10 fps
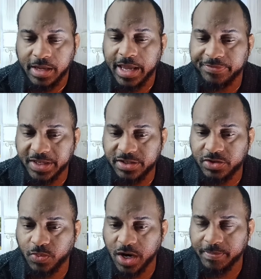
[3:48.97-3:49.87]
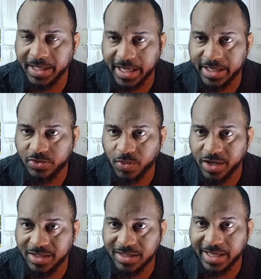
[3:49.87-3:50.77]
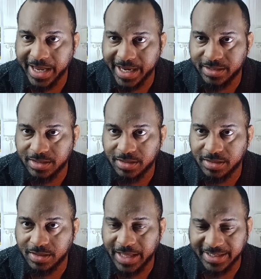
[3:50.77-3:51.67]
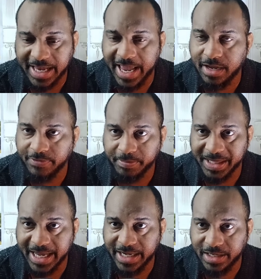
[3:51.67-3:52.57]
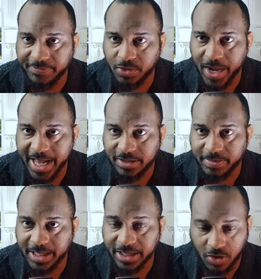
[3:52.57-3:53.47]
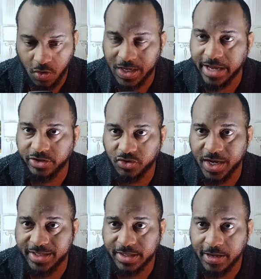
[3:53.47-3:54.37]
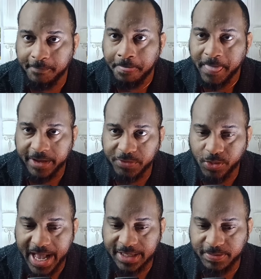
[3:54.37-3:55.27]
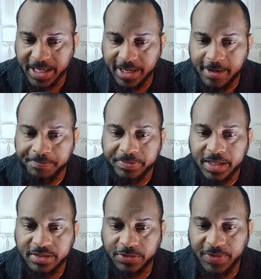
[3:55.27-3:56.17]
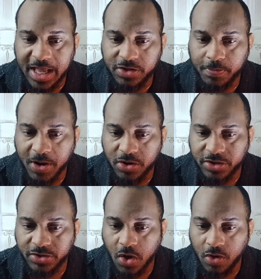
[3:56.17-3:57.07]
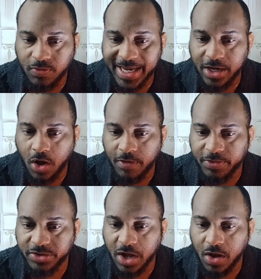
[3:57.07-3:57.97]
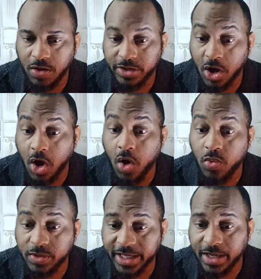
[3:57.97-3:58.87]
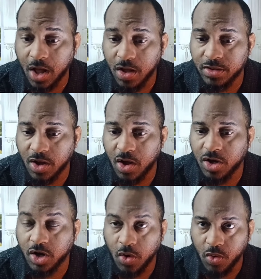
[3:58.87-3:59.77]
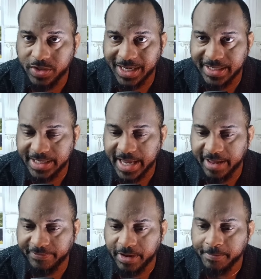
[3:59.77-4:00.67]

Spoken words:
If this is where it begins, where does it end? That's a heck of a beginning, if you ask me. That's a whole lot of trust, if you ask me. It says Value Partners already offers the only Hong Kong gold ETF